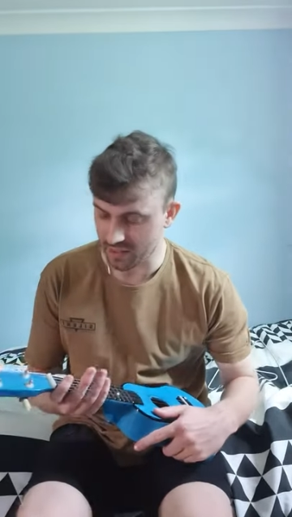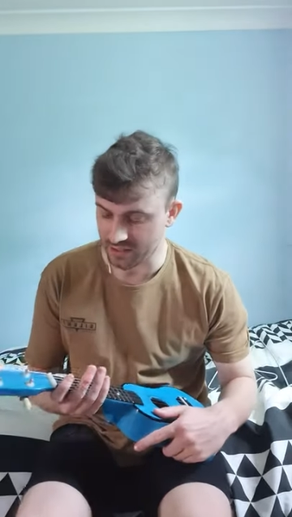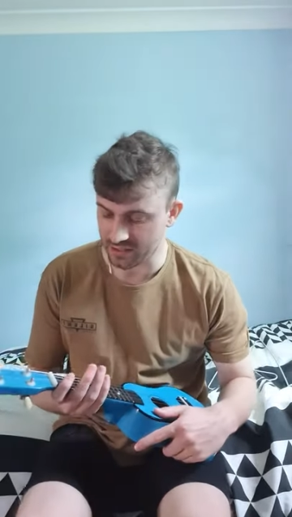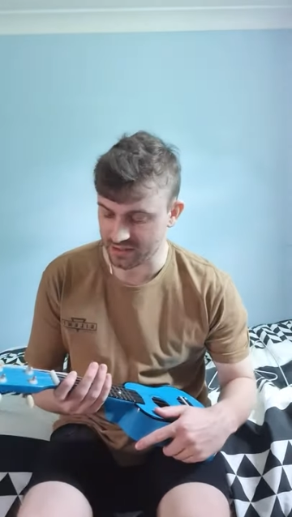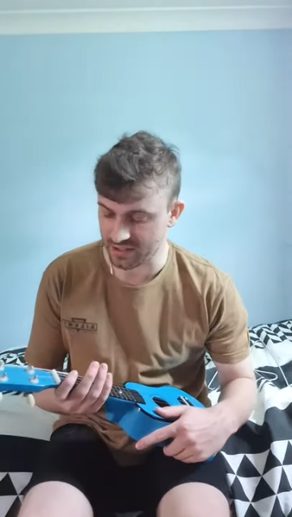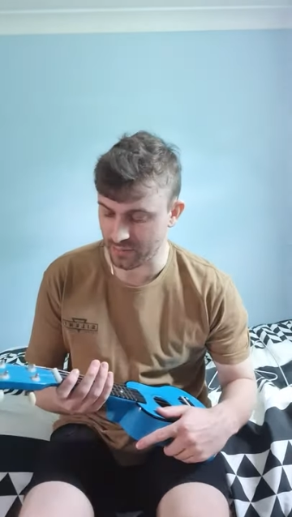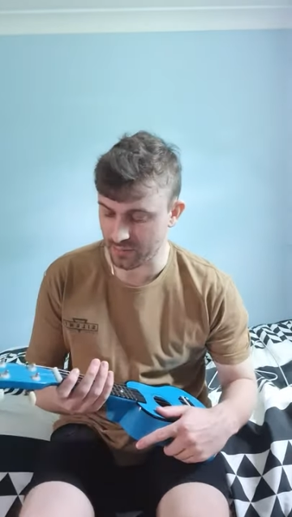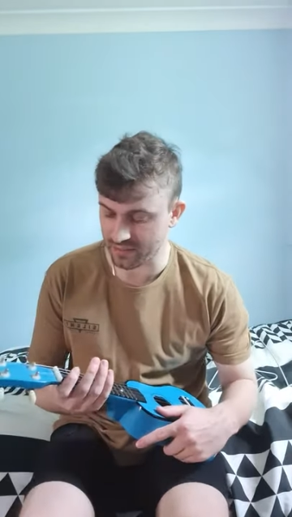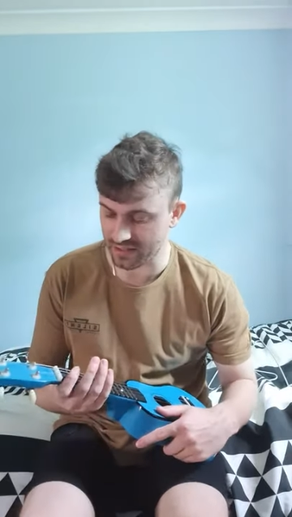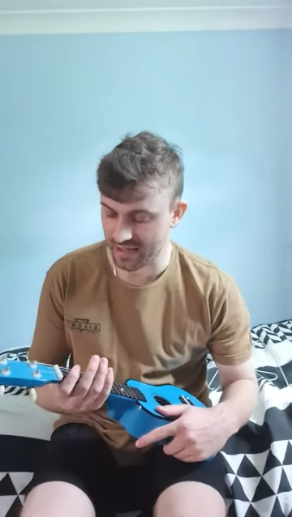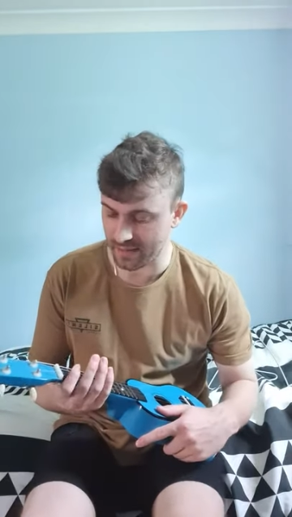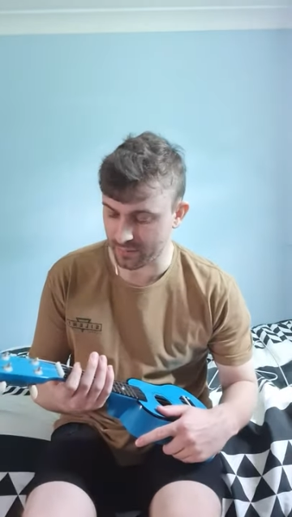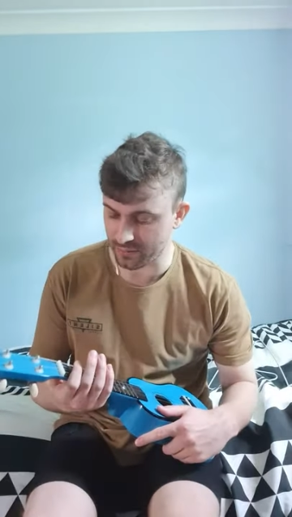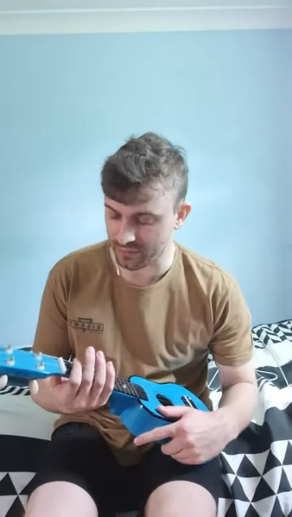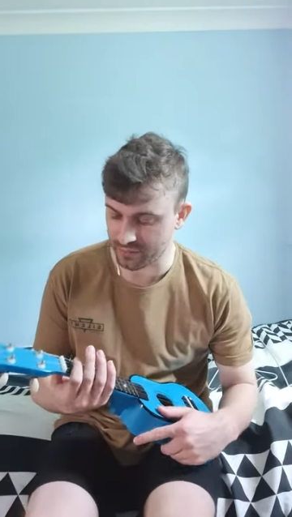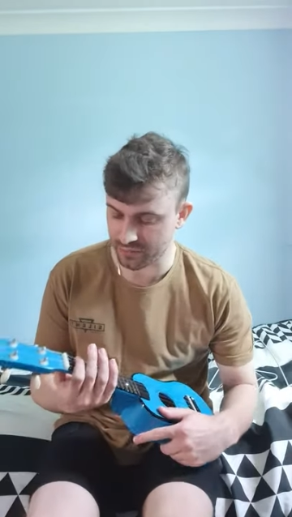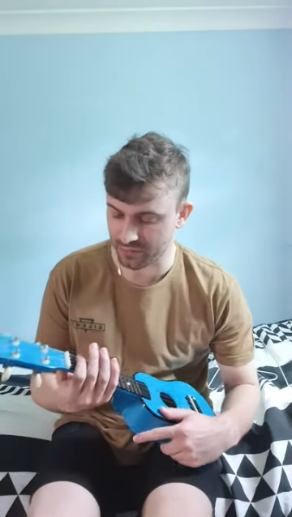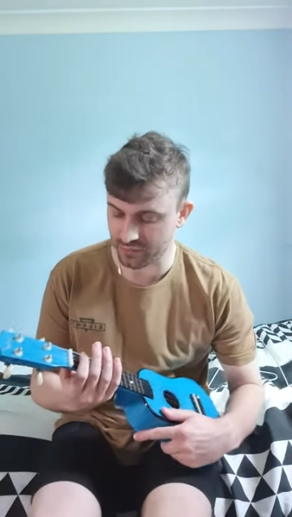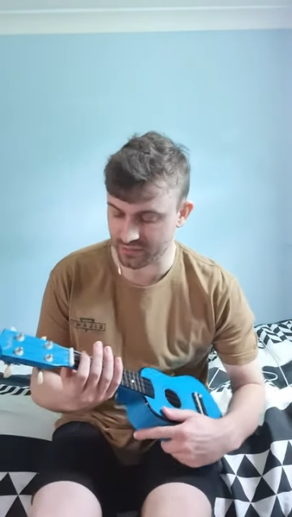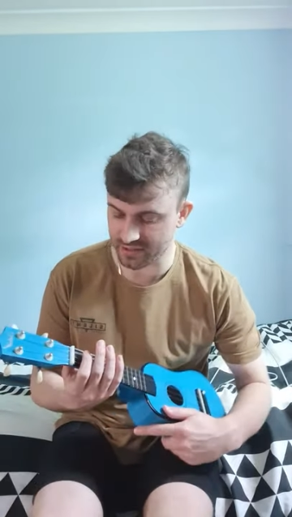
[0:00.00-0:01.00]
She was able
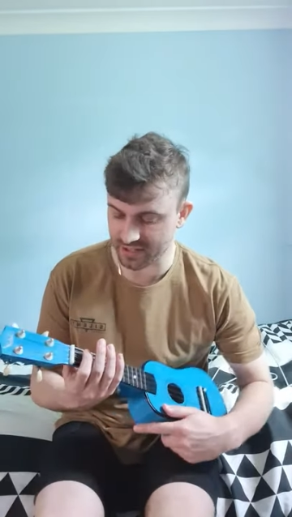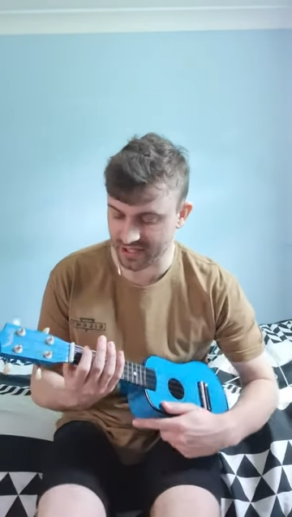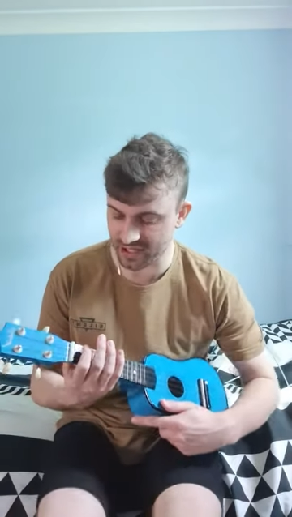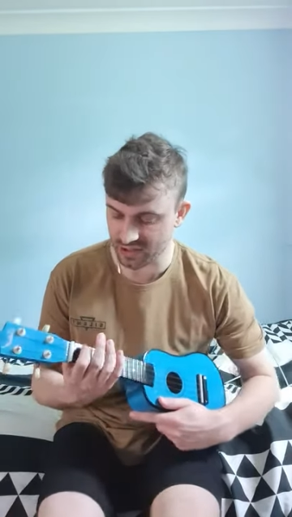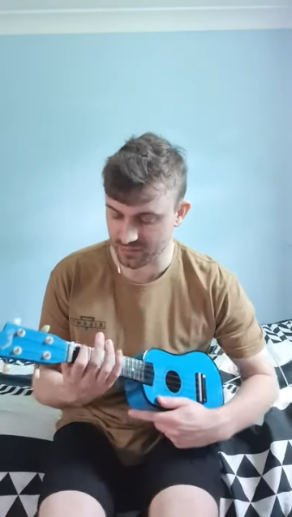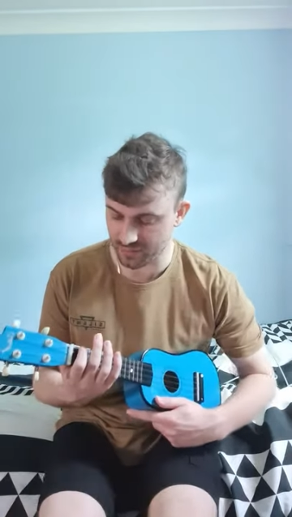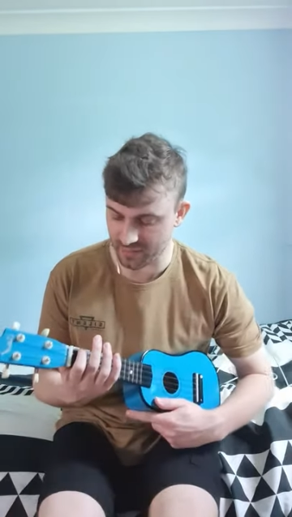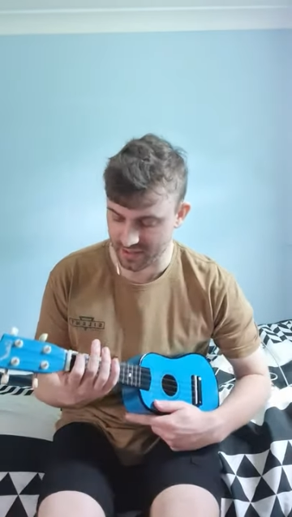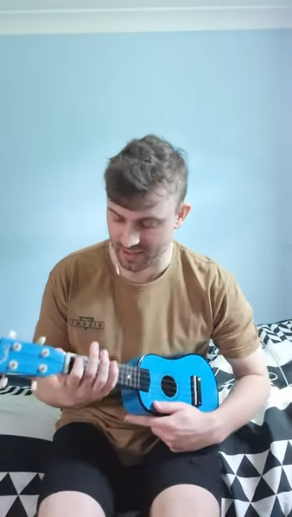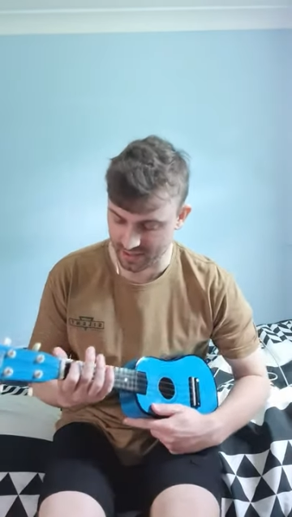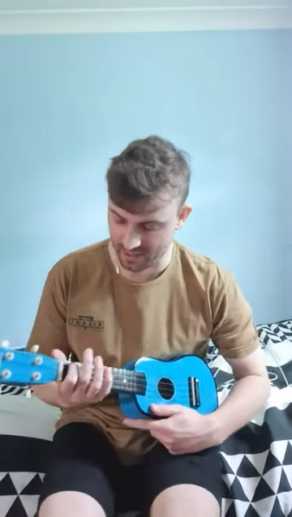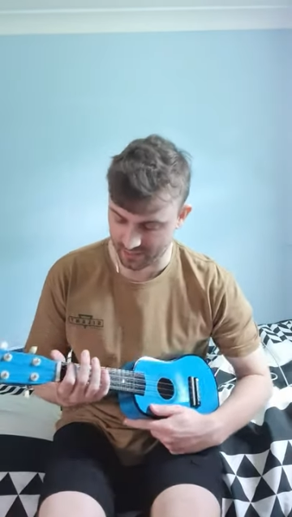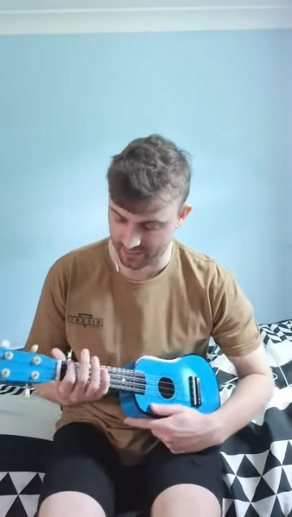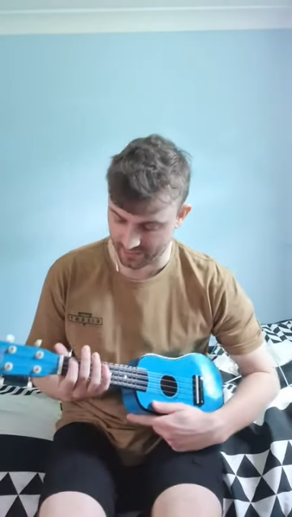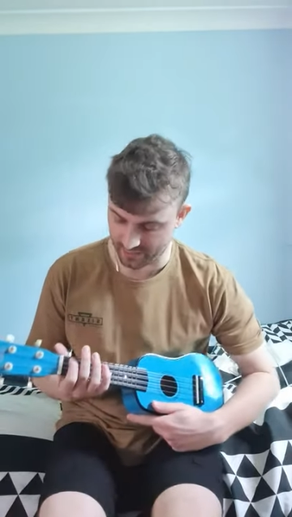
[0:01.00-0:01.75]
to teach me